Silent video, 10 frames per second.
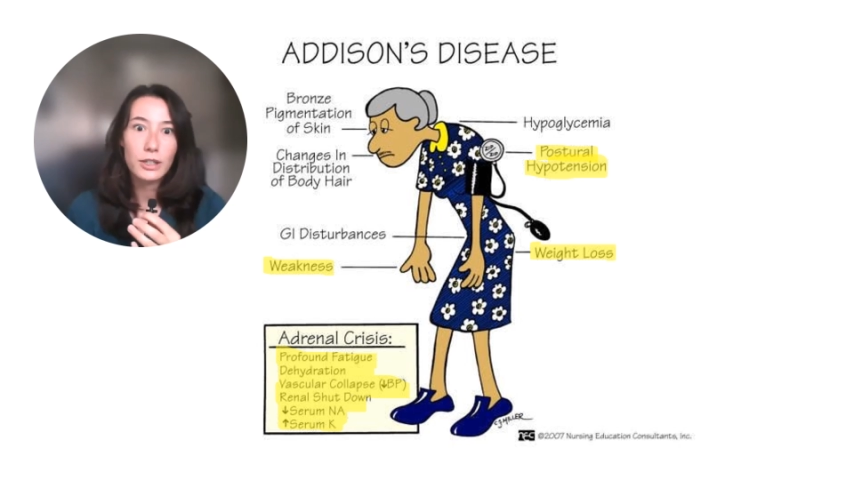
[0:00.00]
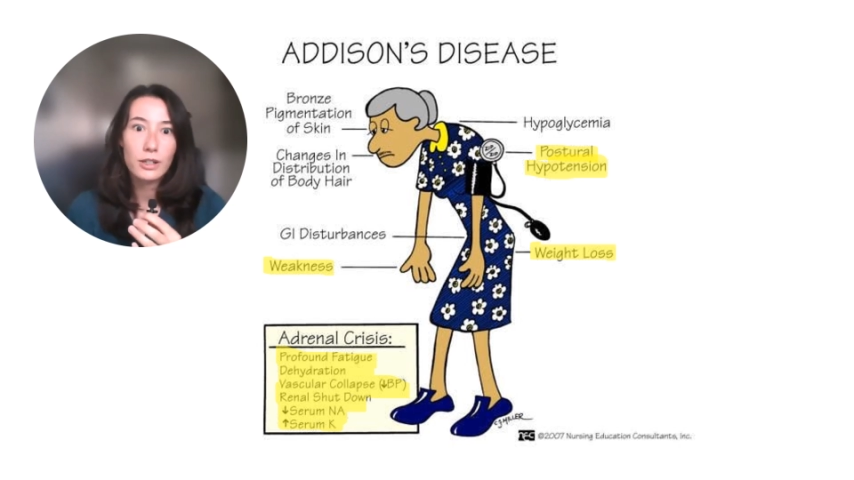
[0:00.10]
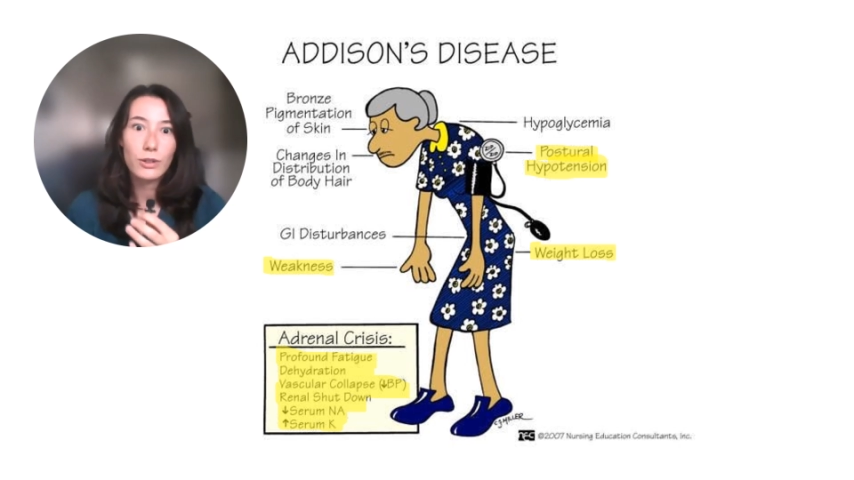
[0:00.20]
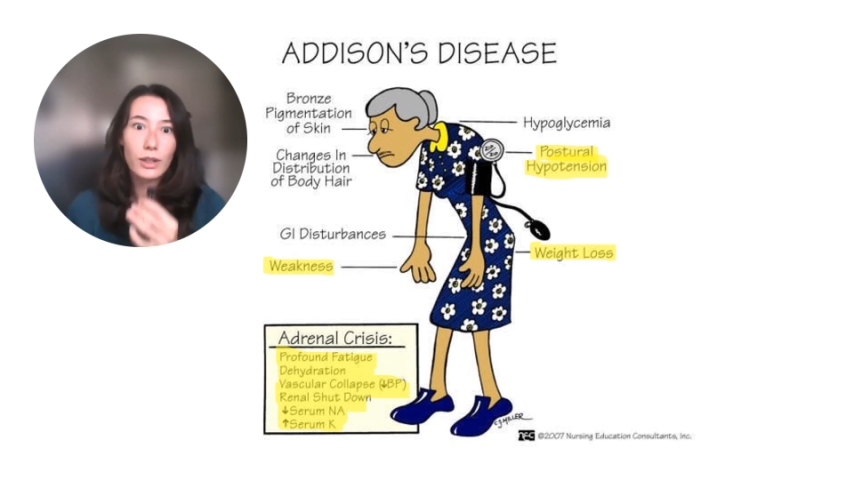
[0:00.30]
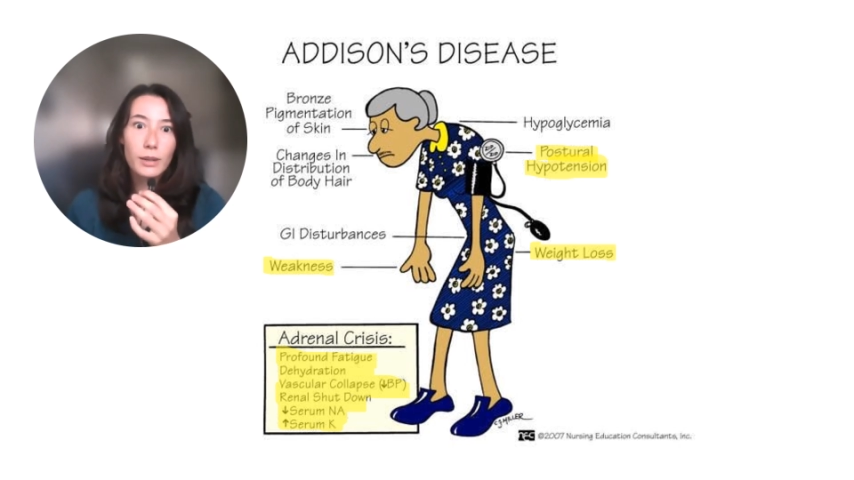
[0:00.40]

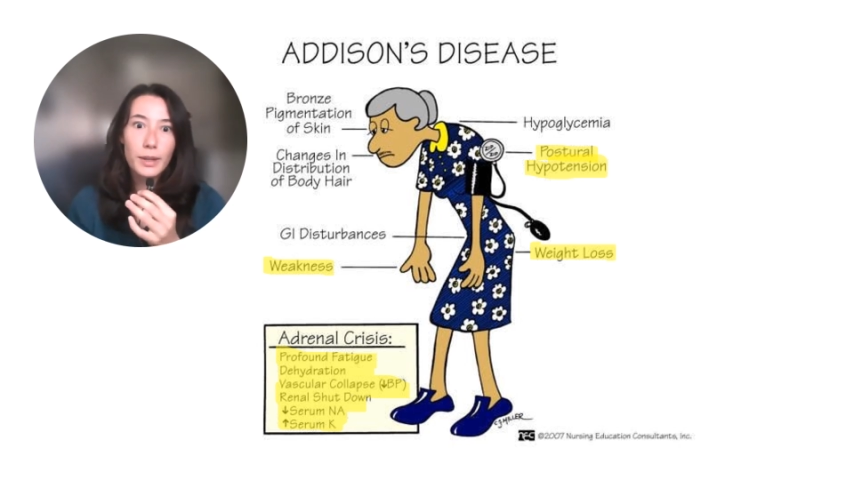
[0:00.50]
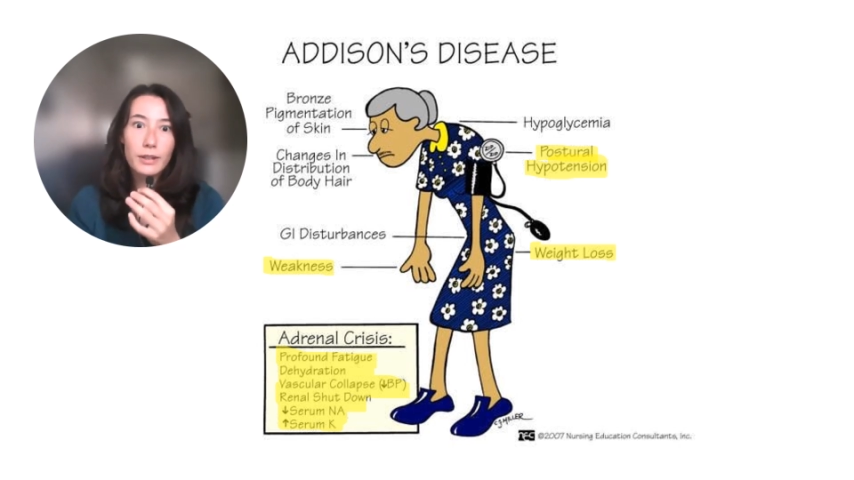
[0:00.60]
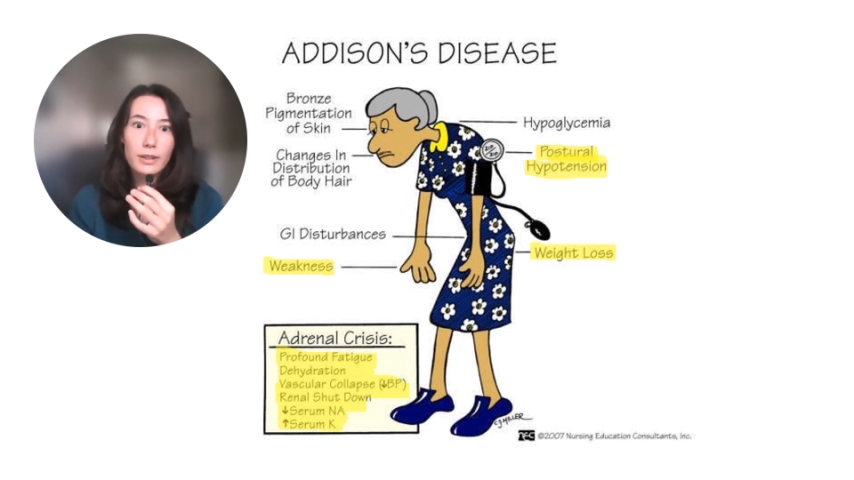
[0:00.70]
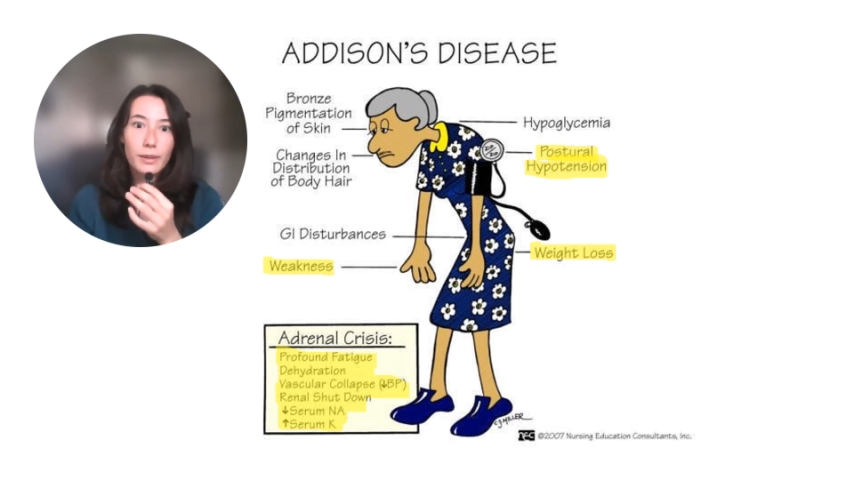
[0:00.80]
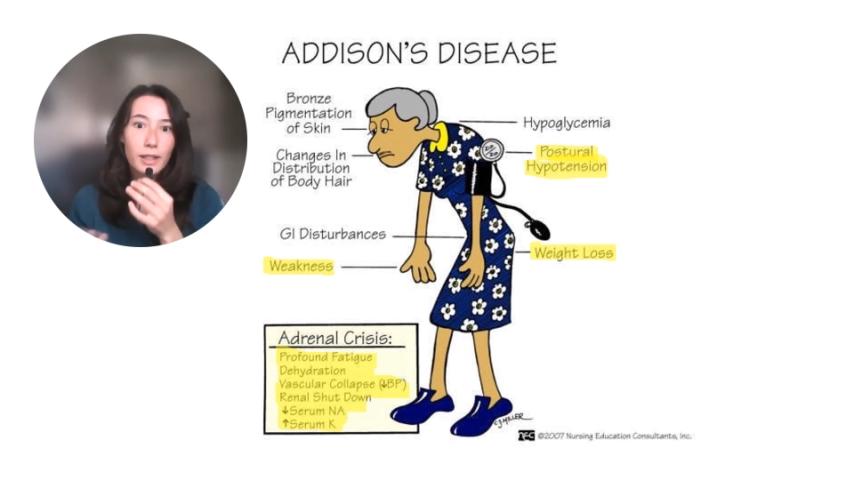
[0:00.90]
So think about
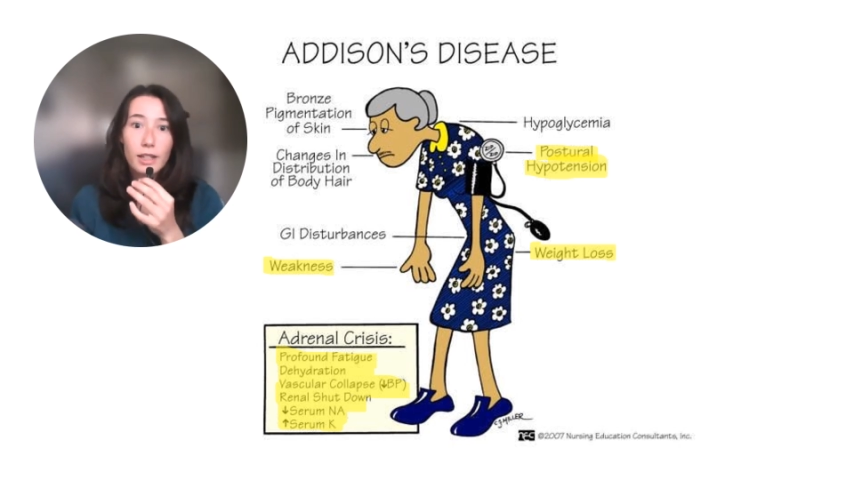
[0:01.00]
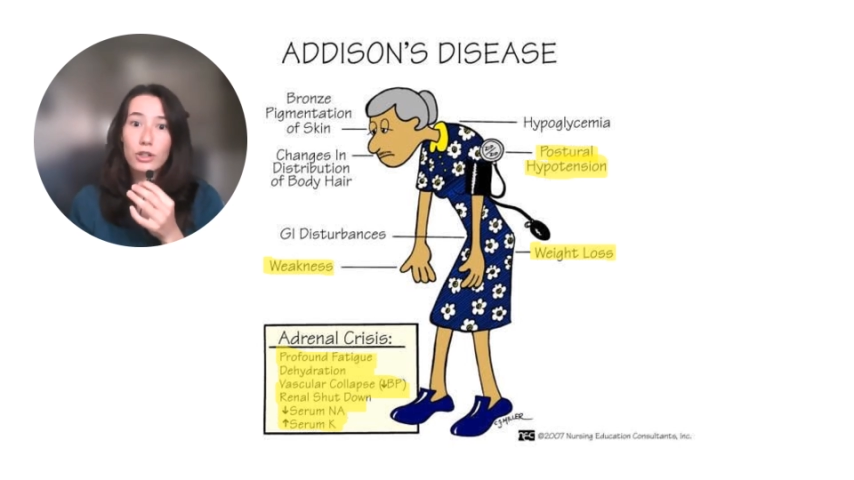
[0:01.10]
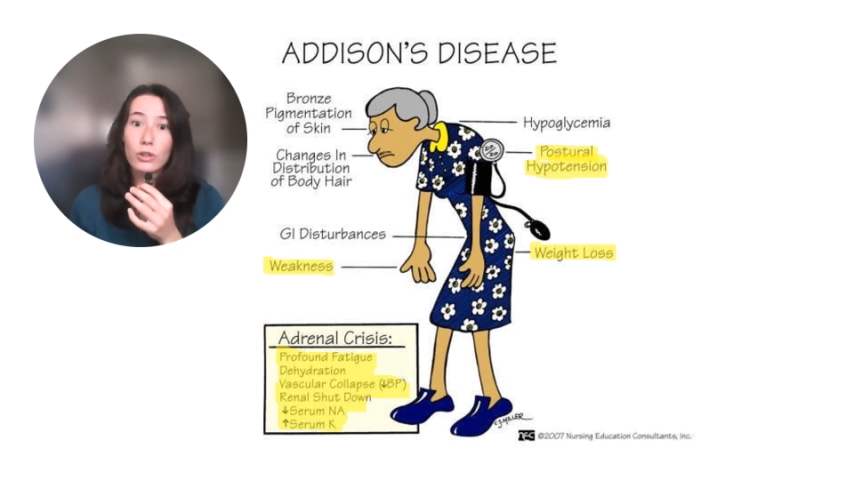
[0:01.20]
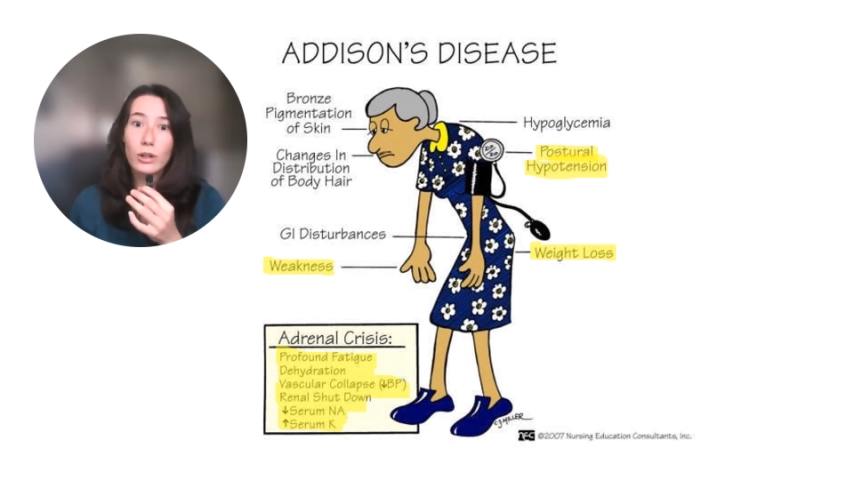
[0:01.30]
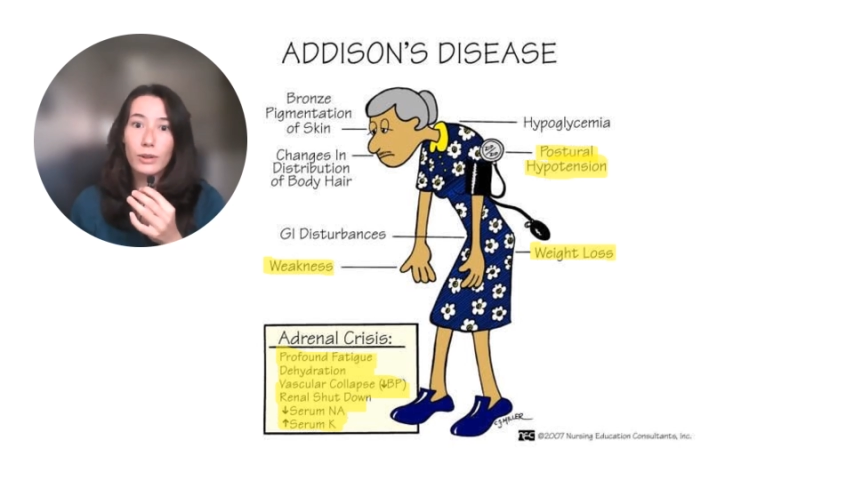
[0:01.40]
something like a
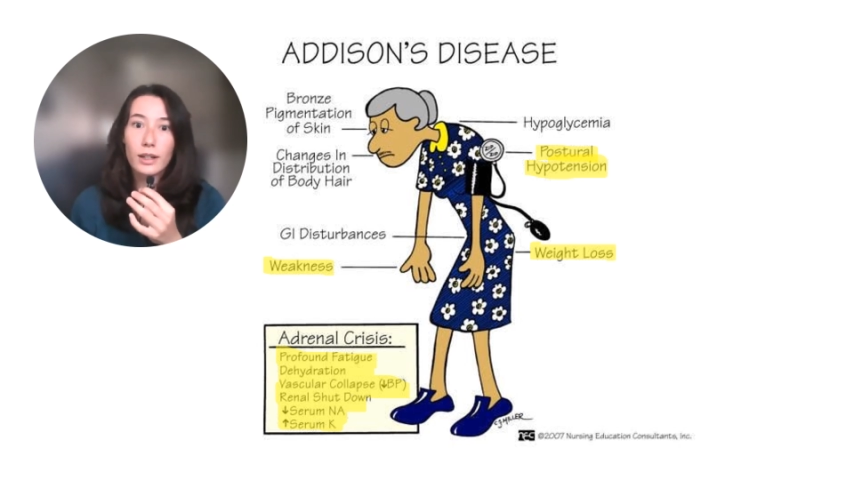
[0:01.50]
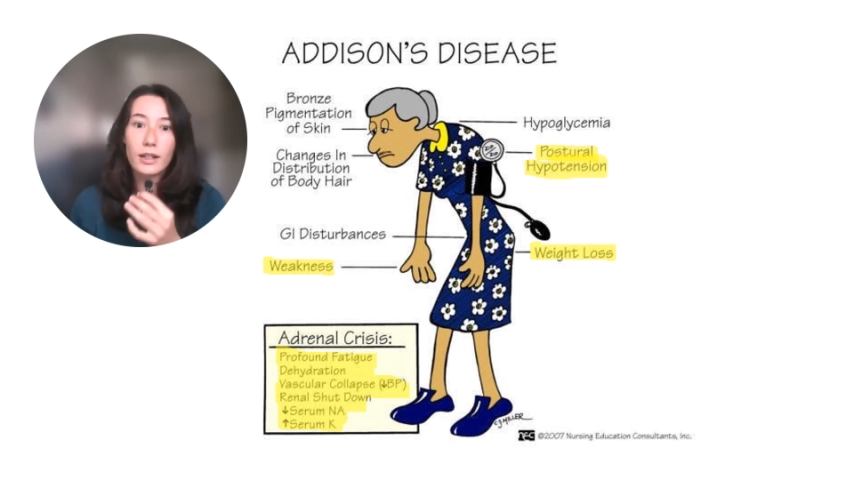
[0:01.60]
stroke.